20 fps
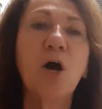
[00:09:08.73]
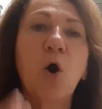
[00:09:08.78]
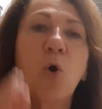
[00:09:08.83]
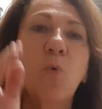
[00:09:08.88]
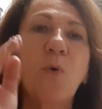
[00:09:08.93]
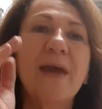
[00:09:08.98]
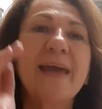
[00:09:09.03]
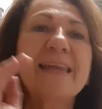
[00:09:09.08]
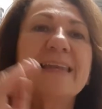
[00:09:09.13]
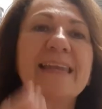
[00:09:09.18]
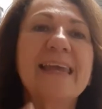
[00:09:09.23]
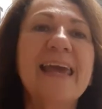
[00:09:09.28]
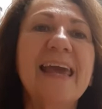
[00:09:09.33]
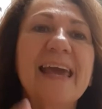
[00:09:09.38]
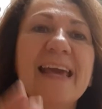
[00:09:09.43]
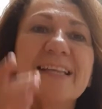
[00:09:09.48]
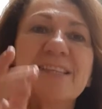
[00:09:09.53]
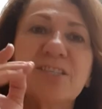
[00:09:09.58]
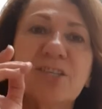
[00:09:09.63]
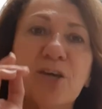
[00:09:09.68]
we
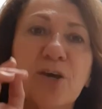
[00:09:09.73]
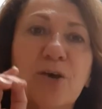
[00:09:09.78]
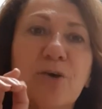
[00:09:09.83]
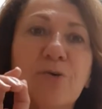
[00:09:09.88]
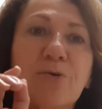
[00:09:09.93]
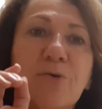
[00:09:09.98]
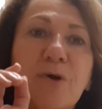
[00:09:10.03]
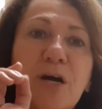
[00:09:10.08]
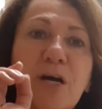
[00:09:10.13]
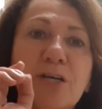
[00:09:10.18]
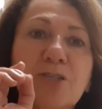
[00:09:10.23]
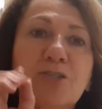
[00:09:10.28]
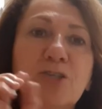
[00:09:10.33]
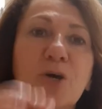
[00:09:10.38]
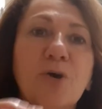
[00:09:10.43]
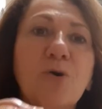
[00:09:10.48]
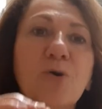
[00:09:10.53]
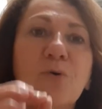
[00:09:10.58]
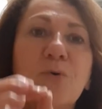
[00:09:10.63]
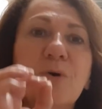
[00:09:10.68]
need to
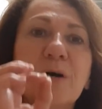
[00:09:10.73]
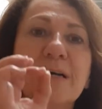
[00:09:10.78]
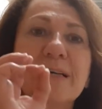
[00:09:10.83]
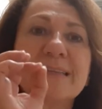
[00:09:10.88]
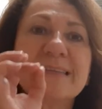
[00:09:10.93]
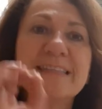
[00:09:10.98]
do